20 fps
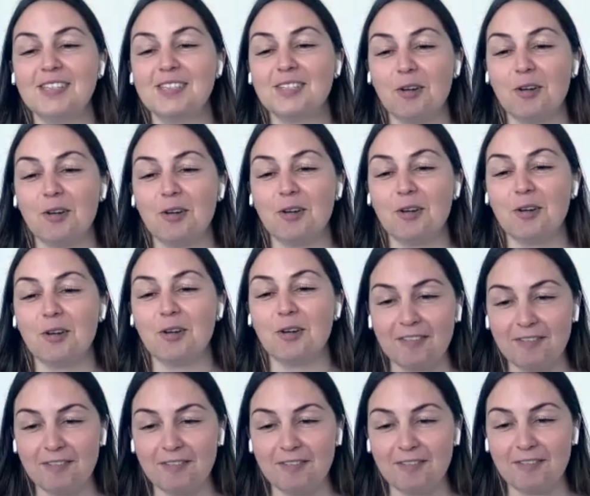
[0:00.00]
so
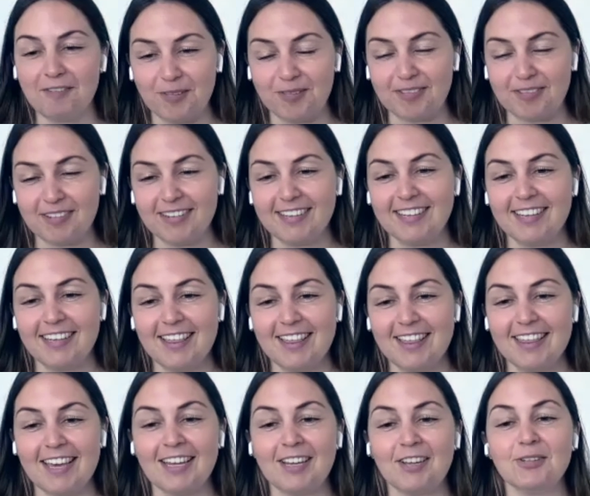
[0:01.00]
grateful.
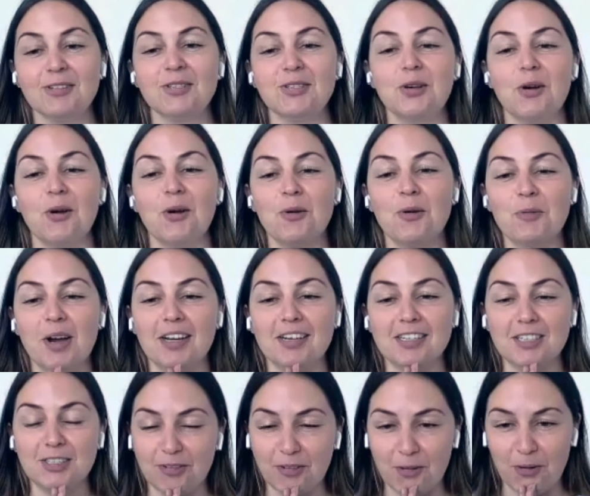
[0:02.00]
Thank you so
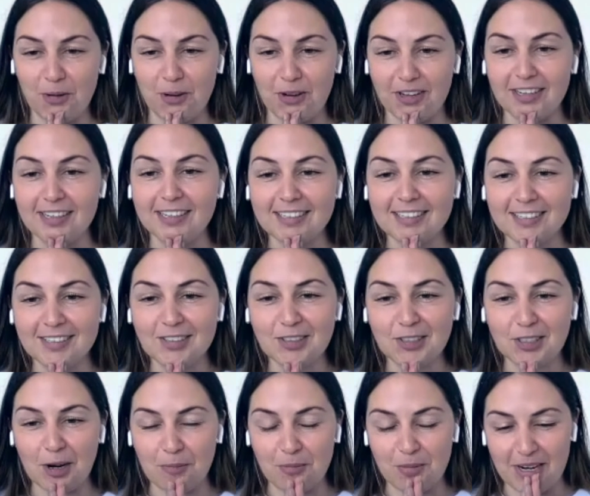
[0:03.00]
much for
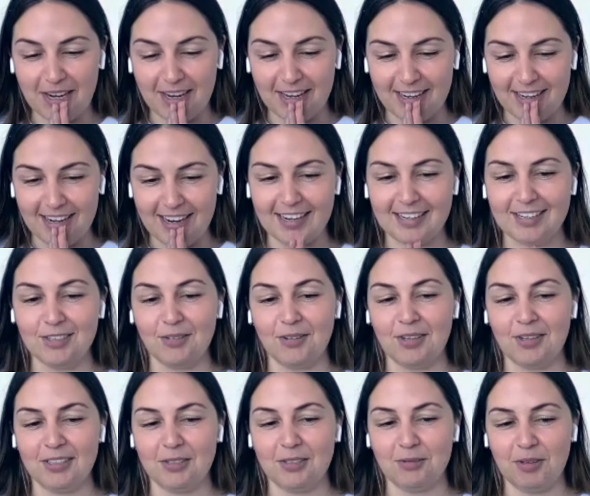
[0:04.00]
jumping in and
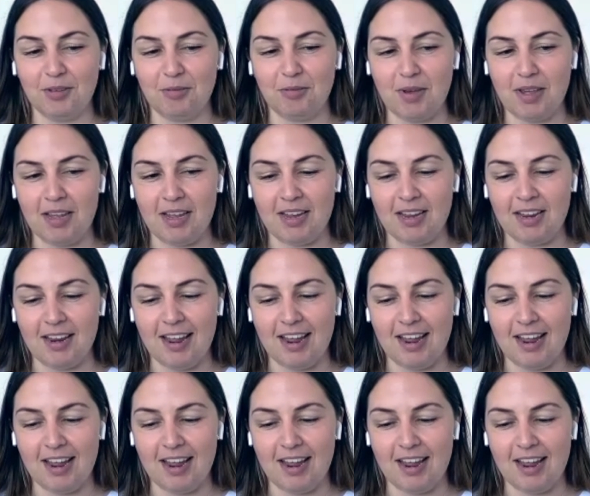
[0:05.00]
doing this with me.